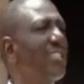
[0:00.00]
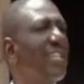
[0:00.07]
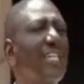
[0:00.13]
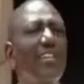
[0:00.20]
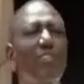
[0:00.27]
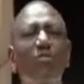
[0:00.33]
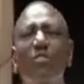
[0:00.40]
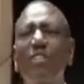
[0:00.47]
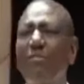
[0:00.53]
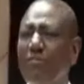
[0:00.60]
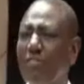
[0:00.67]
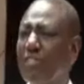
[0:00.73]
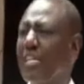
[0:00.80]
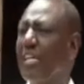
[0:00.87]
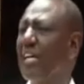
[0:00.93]
Unawezaje
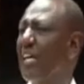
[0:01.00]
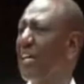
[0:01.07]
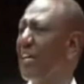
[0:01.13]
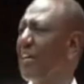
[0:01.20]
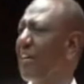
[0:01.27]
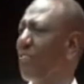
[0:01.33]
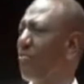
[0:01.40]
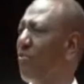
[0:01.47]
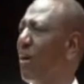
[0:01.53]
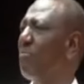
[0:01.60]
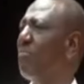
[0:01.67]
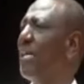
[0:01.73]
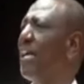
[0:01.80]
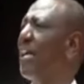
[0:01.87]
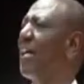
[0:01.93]
kutafuta
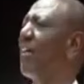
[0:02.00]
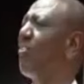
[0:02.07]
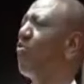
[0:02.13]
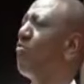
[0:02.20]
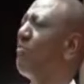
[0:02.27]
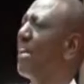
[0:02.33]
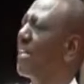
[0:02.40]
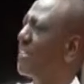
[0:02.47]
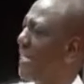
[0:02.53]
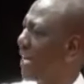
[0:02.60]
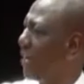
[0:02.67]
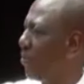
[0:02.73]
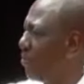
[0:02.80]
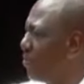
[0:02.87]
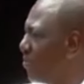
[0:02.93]
kwa miaka
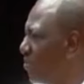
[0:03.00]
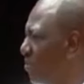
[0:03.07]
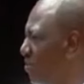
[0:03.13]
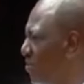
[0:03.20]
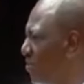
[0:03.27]
15?